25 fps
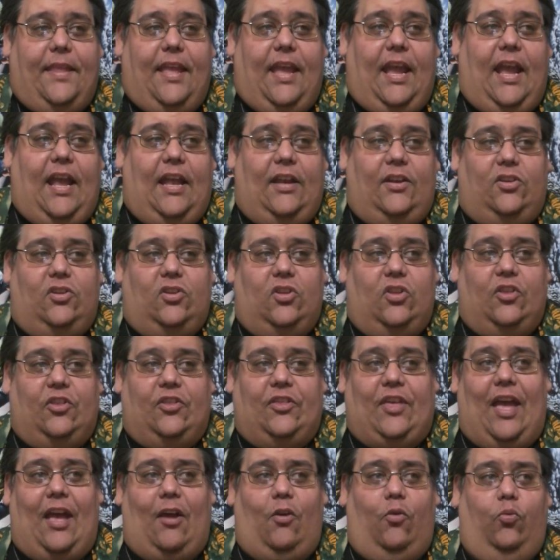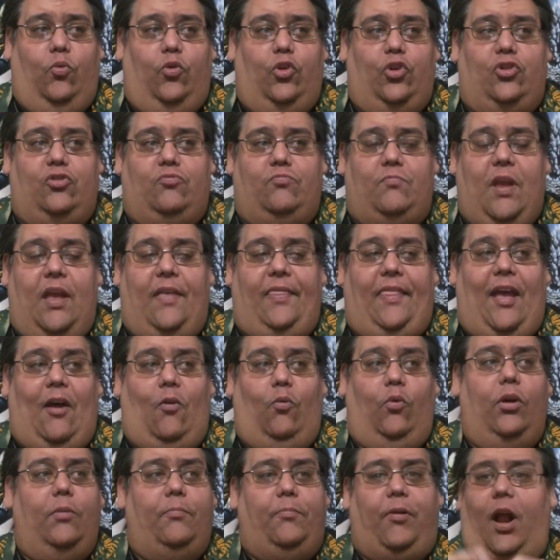And that
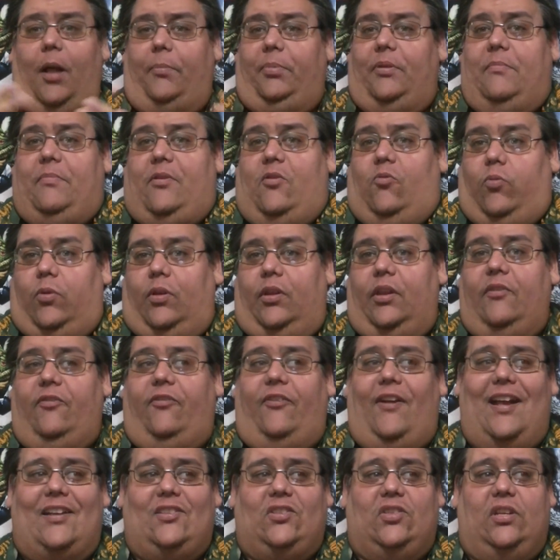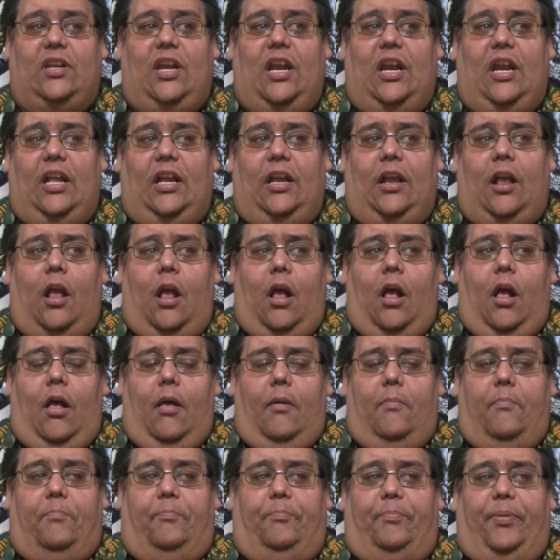would probably be really fascinating,
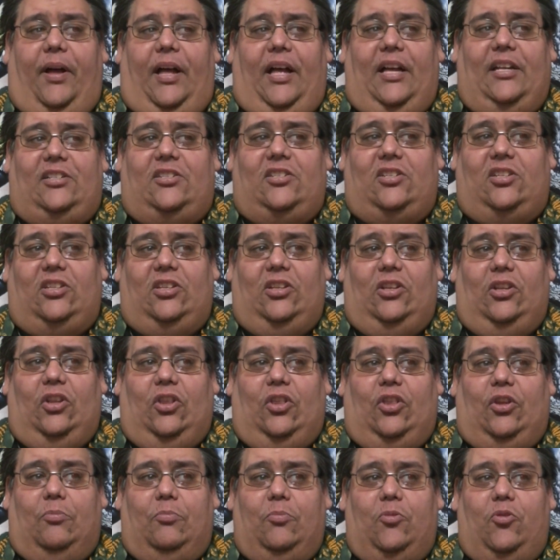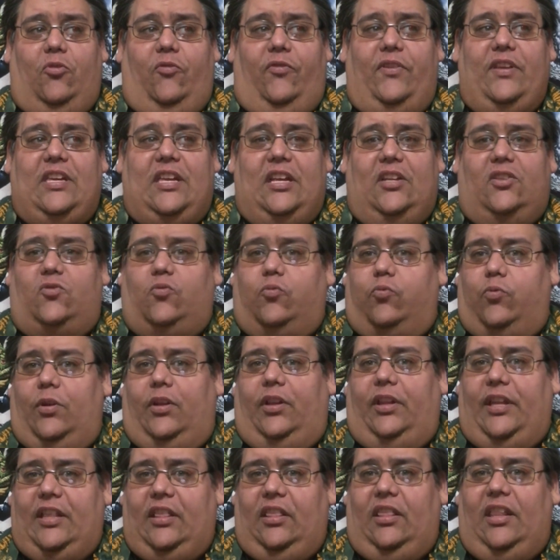but the movie gets
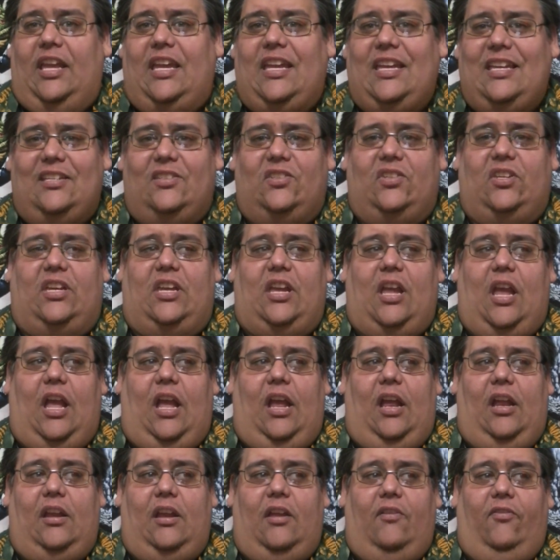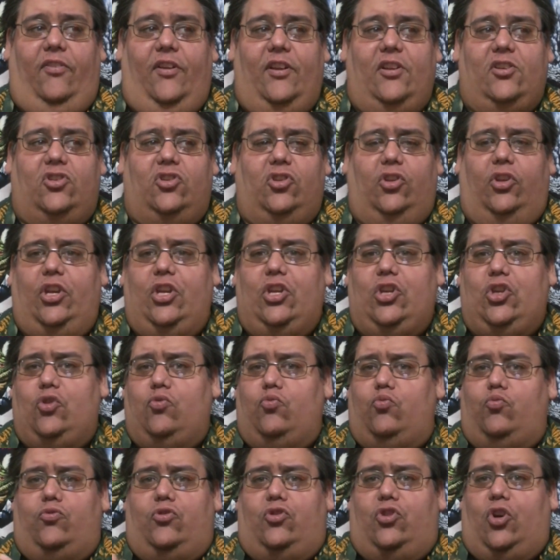really lazy, and eventually
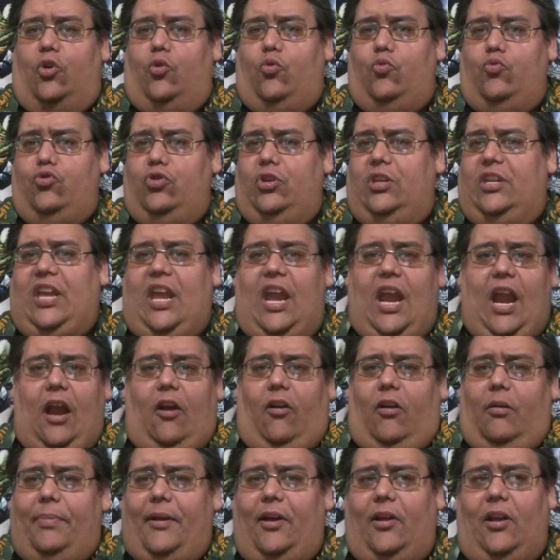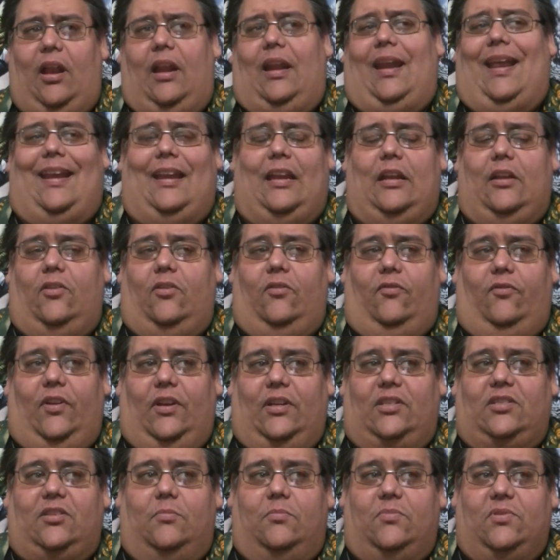you don't care about any of the
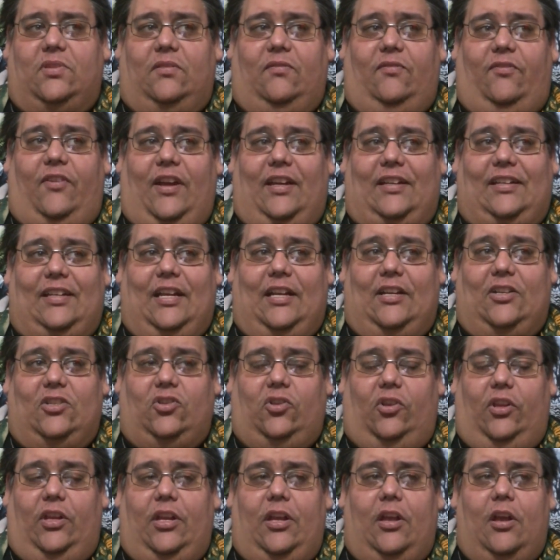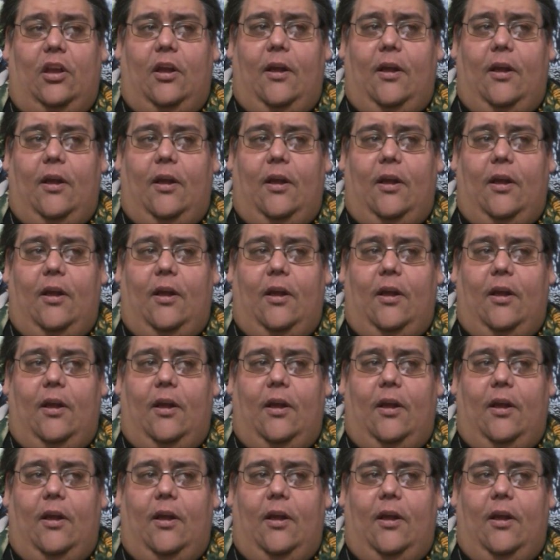victims. In fact, actually,